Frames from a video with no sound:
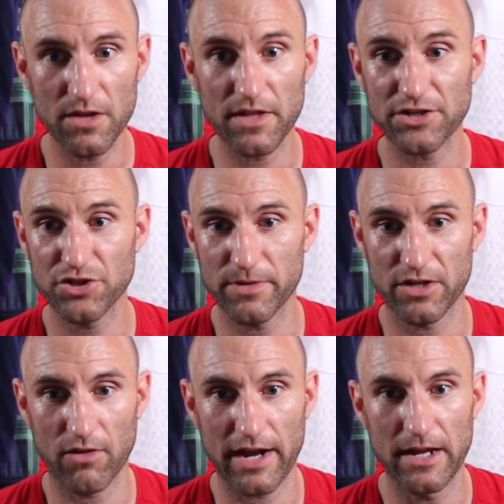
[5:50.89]
That should be
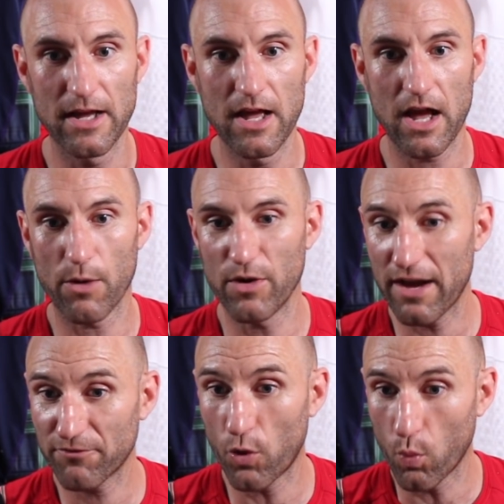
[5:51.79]
great. We
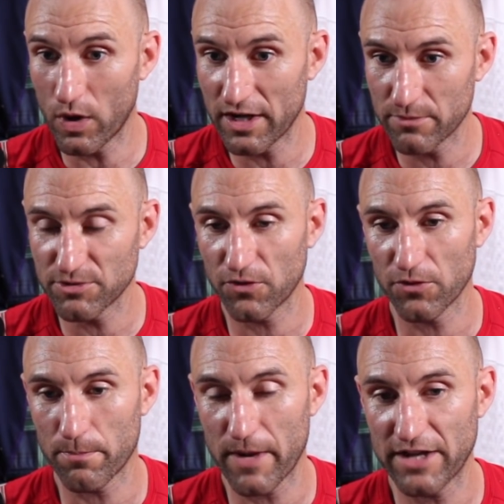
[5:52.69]
have got Williams on
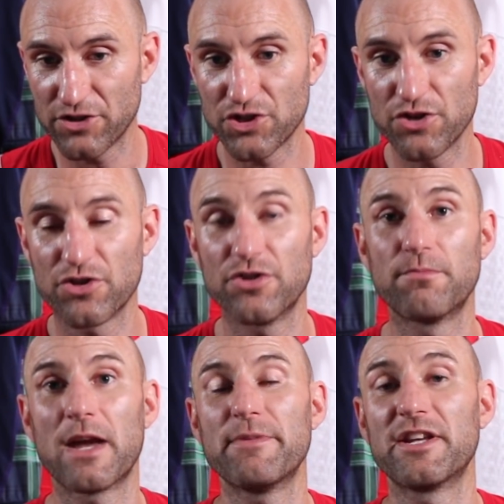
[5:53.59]
the bench, who
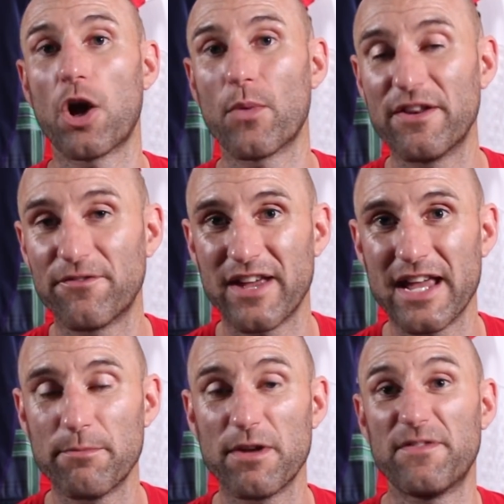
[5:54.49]
could maybe go in for
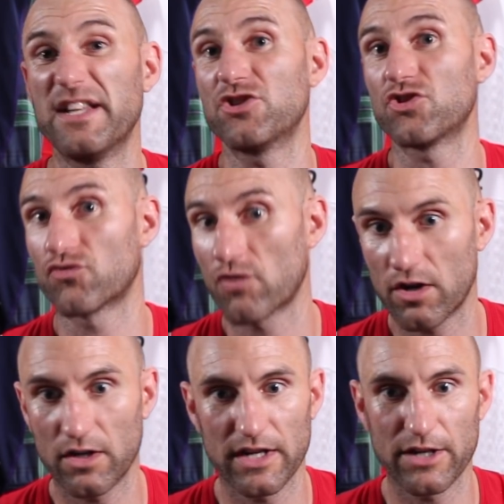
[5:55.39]
him if he's
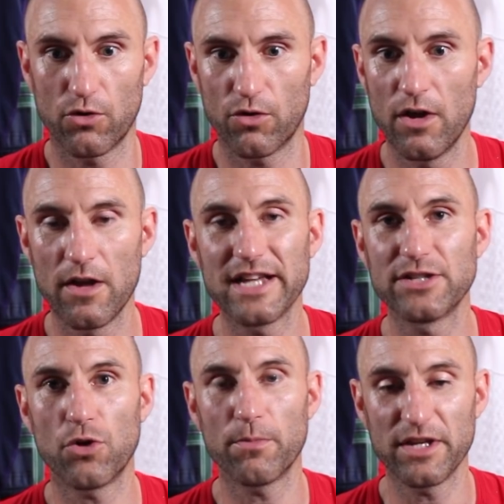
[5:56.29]
struggling or he's
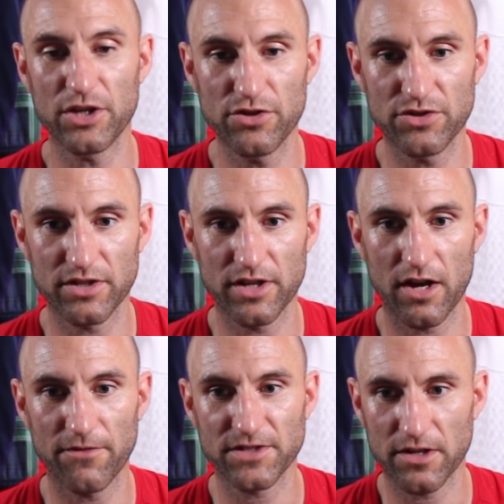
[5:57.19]
not being used
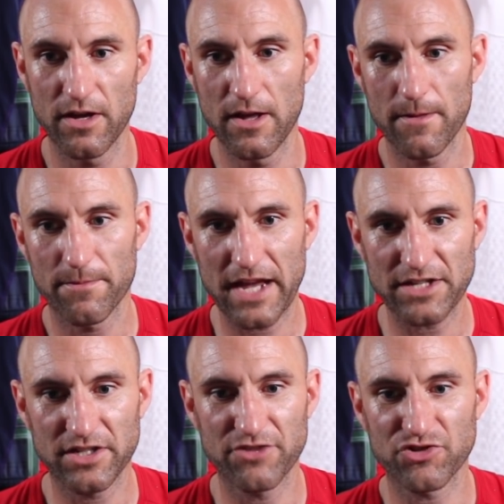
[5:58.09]
enough. So
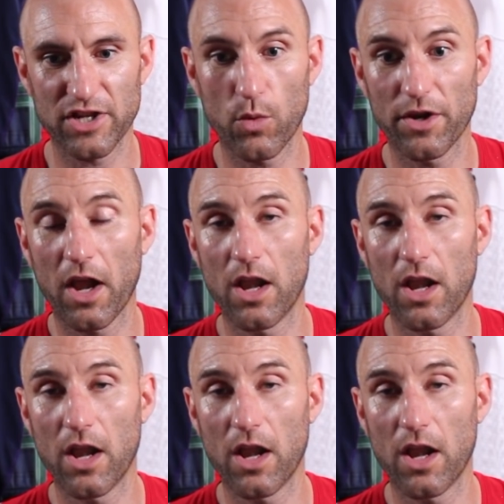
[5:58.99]
that's an interesting one. I